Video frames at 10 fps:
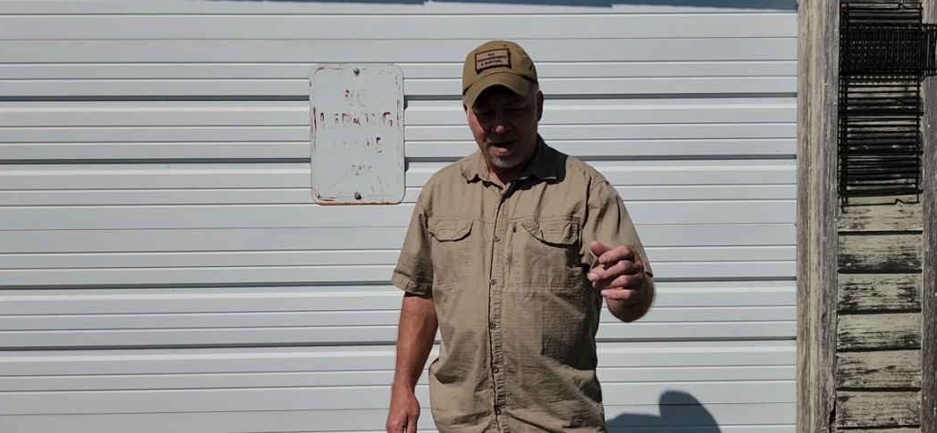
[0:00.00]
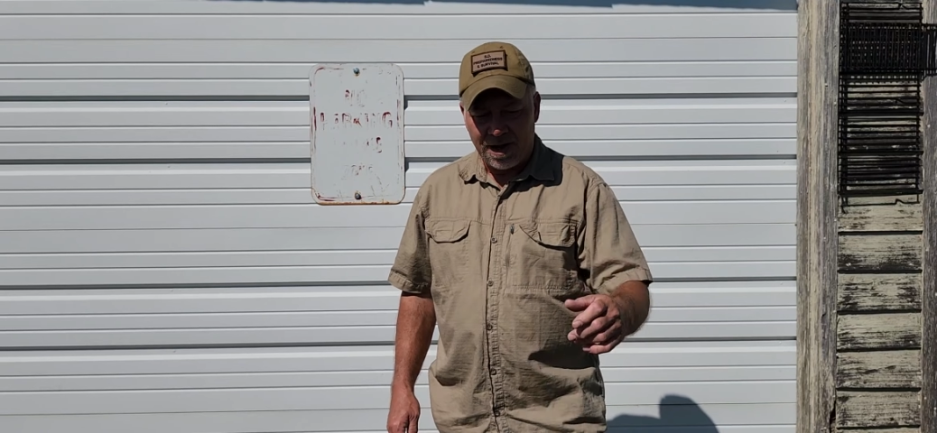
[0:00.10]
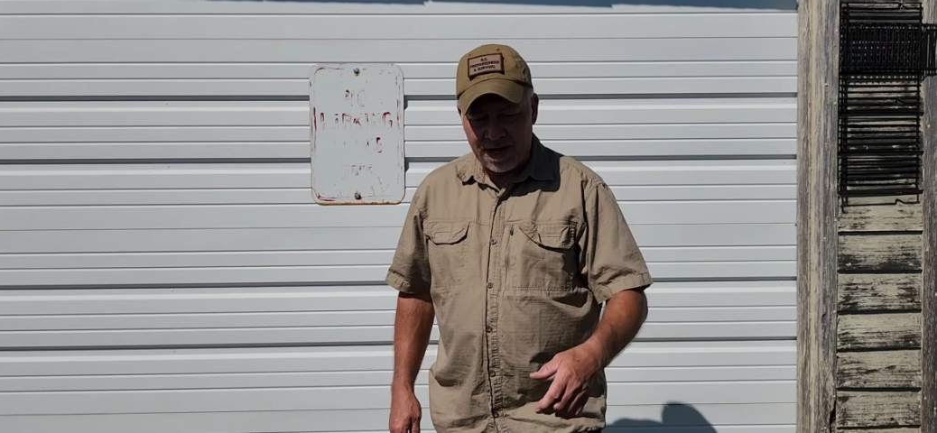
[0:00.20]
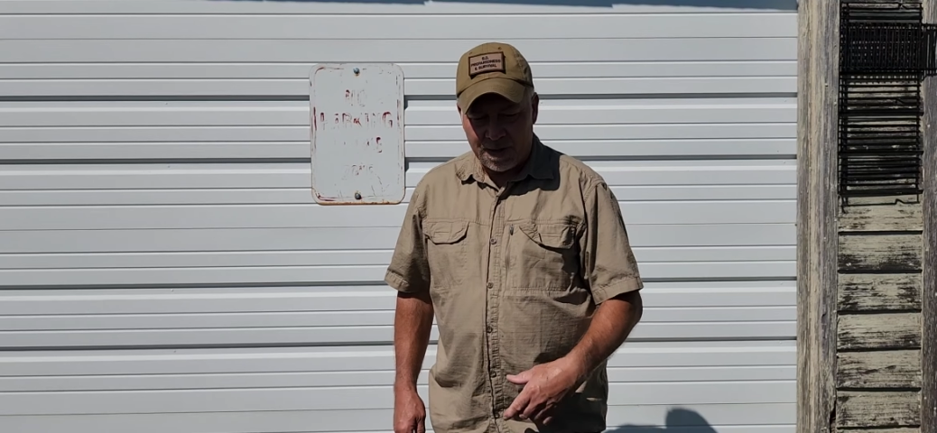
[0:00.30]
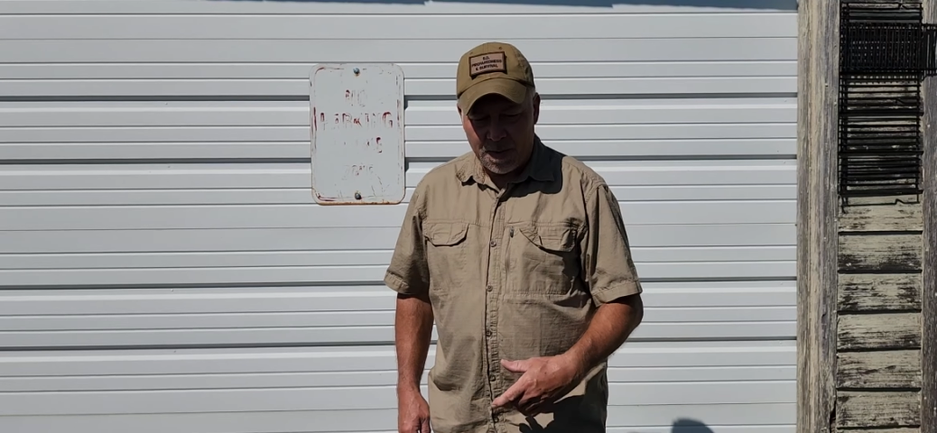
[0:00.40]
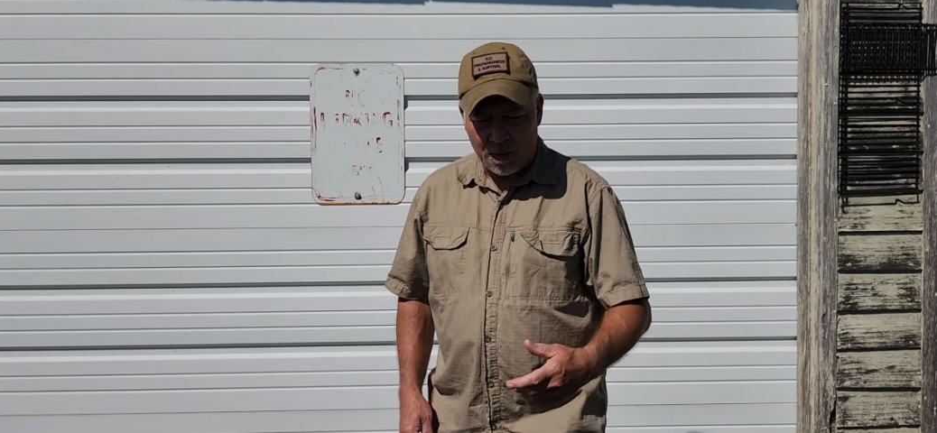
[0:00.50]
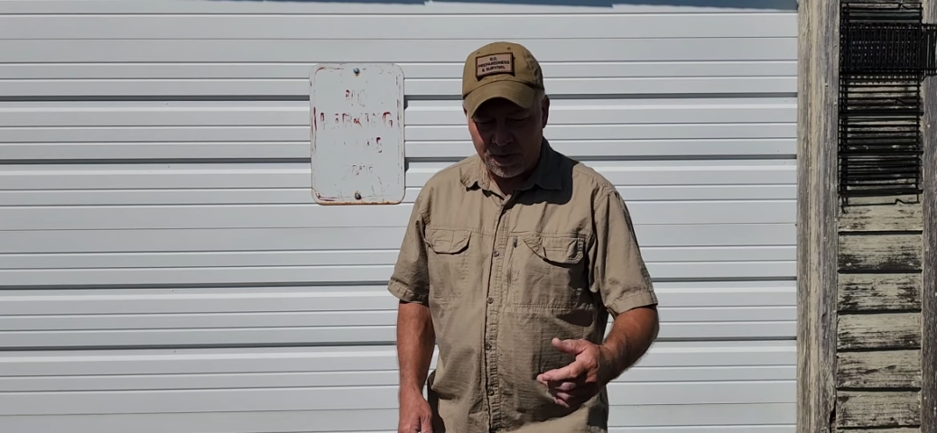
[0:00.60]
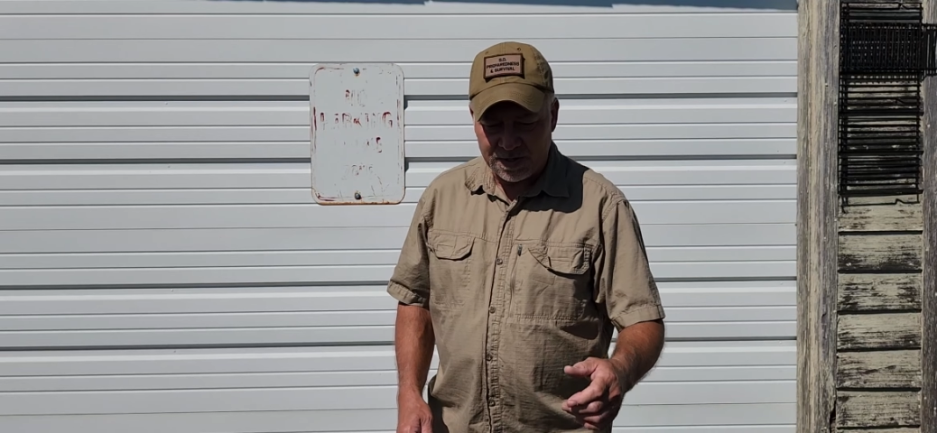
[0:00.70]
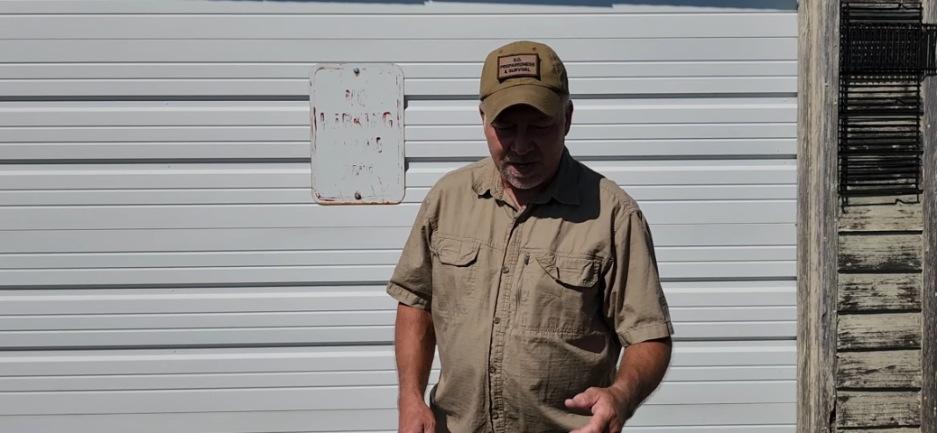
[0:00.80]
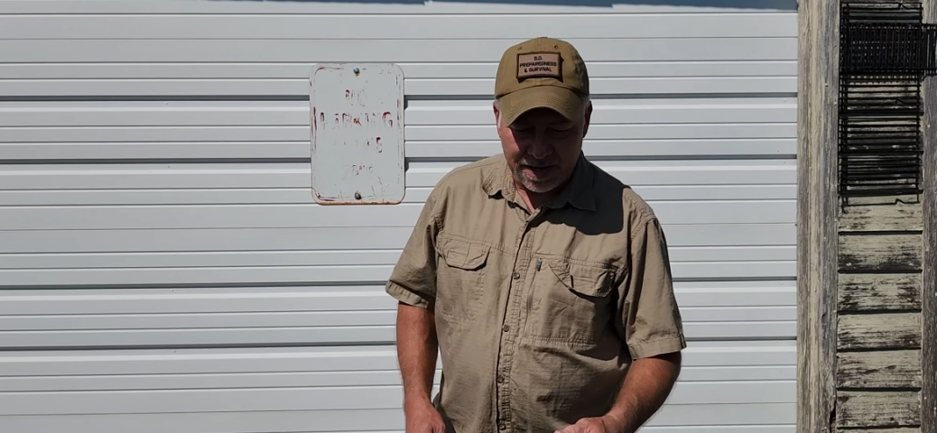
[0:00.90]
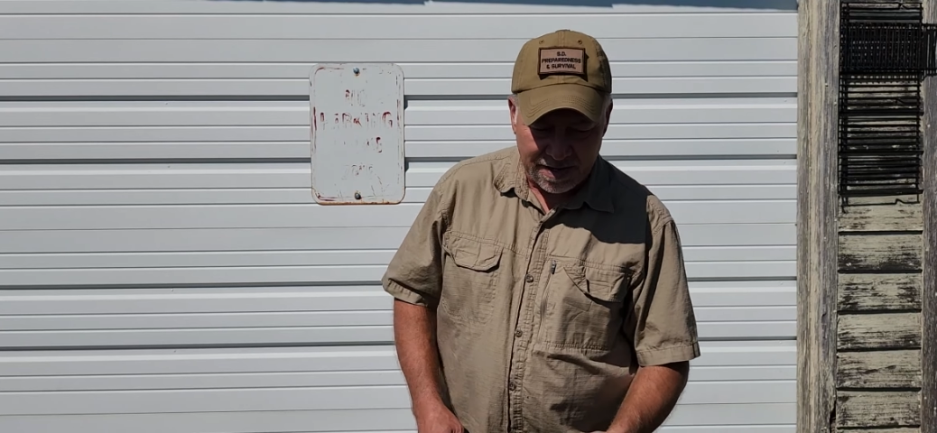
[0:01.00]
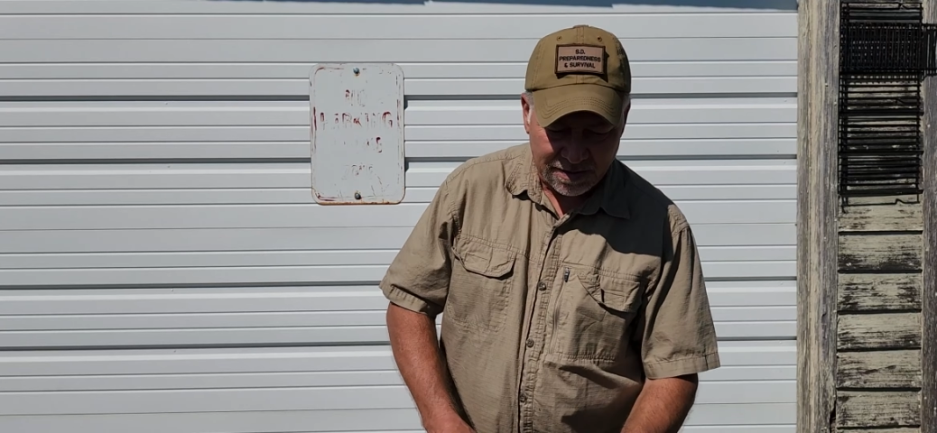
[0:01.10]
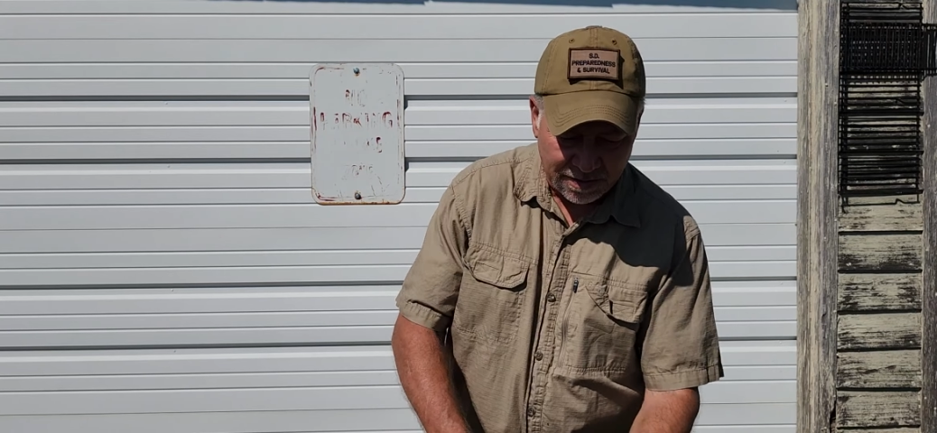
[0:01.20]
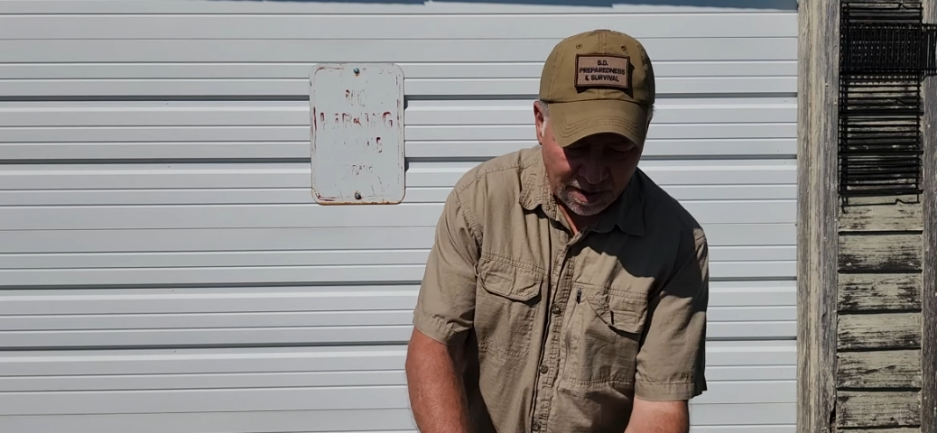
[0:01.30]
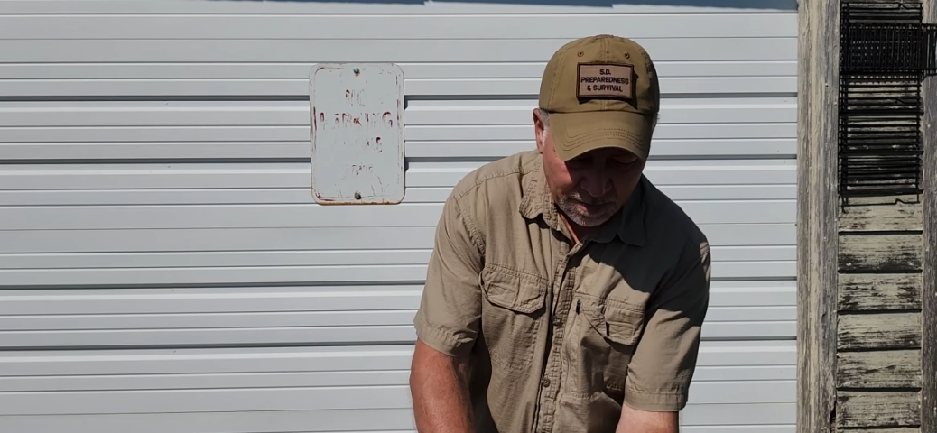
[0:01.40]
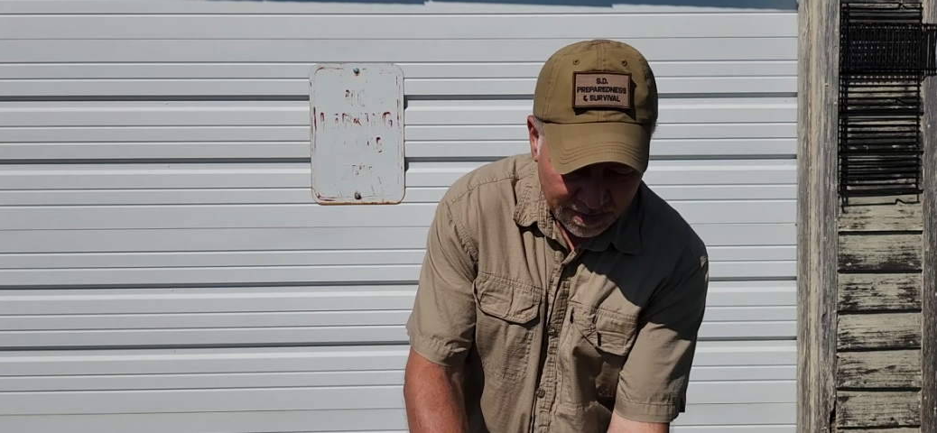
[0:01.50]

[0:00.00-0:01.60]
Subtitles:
he come out with his doggone stump.